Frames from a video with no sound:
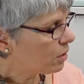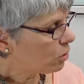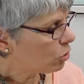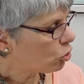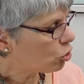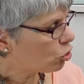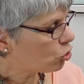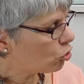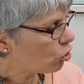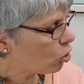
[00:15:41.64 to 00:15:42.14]

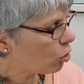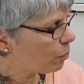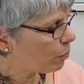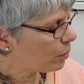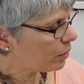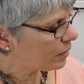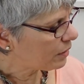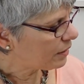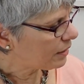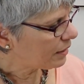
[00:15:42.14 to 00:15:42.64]

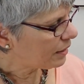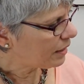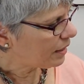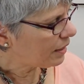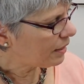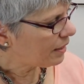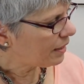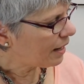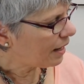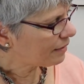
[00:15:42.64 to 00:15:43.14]
drop the
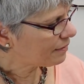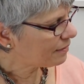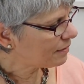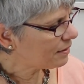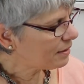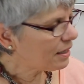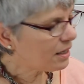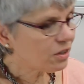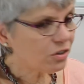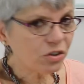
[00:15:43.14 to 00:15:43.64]
last
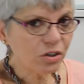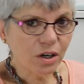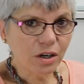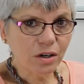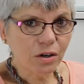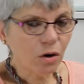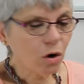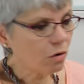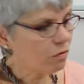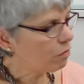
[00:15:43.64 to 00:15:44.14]

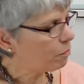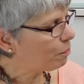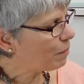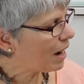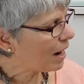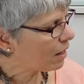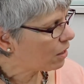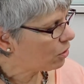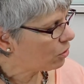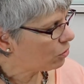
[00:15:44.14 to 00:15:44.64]
letter of
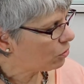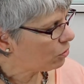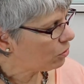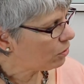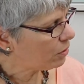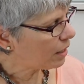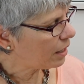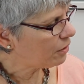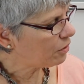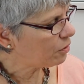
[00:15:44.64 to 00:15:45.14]

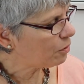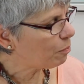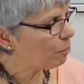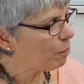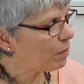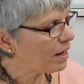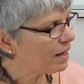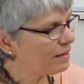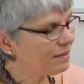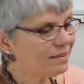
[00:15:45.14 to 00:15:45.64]
bajo and
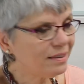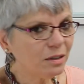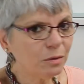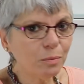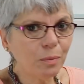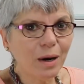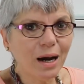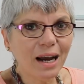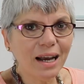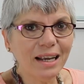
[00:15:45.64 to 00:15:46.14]
replace
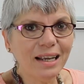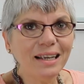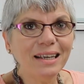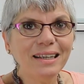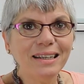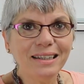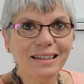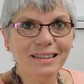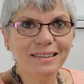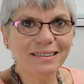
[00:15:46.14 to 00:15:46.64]
it by
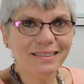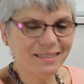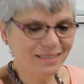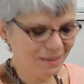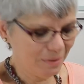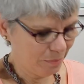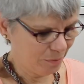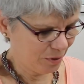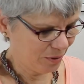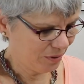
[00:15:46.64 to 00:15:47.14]

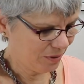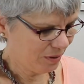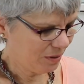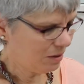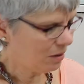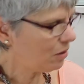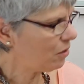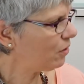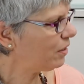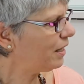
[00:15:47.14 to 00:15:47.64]
ísimo.
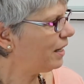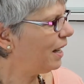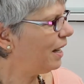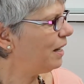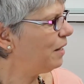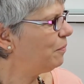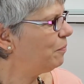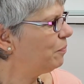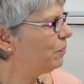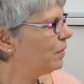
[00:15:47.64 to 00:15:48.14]

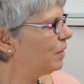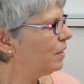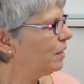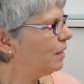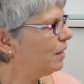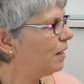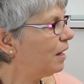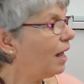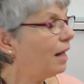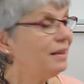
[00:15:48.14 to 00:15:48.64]
Okay,
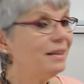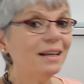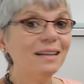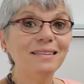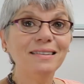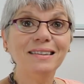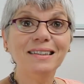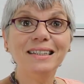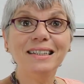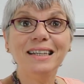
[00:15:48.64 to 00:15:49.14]
and
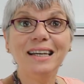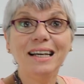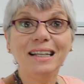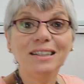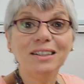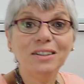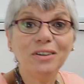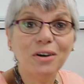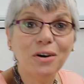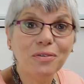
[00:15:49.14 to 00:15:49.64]
that's the
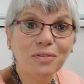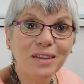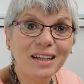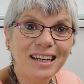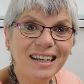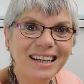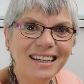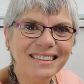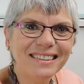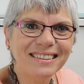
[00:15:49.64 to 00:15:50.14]
end of
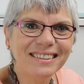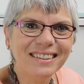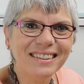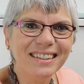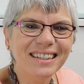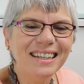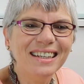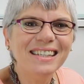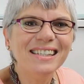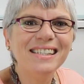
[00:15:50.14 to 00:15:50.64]
the
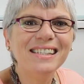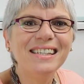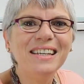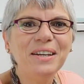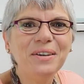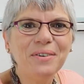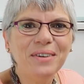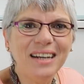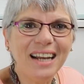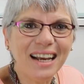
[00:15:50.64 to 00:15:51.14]
lesson.
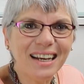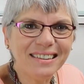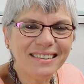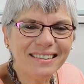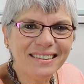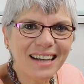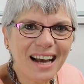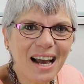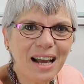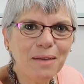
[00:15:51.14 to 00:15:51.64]
See you
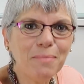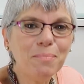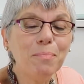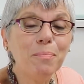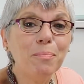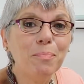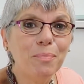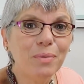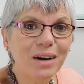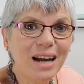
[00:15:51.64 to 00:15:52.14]
next
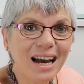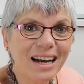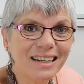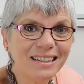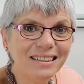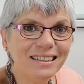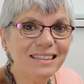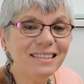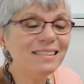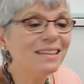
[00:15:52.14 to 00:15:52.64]
time,
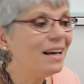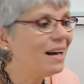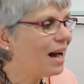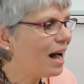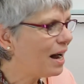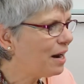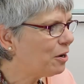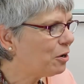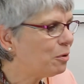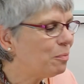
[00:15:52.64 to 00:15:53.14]
practice
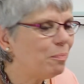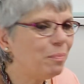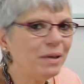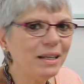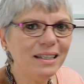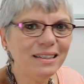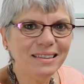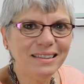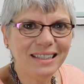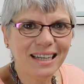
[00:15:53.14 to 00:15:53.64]
and
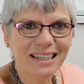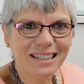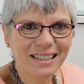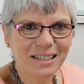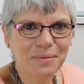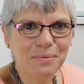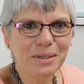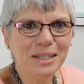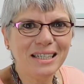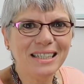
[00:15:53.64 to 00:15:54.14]
complete the
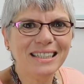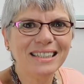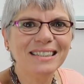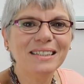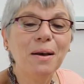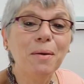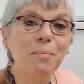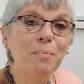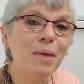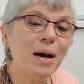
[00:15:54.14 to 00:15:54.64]

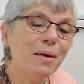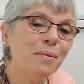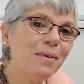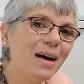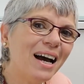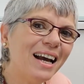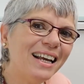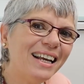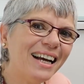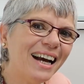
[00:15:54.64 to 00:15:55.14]
activities. Bye
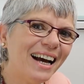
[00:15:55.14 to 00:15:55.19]
bye,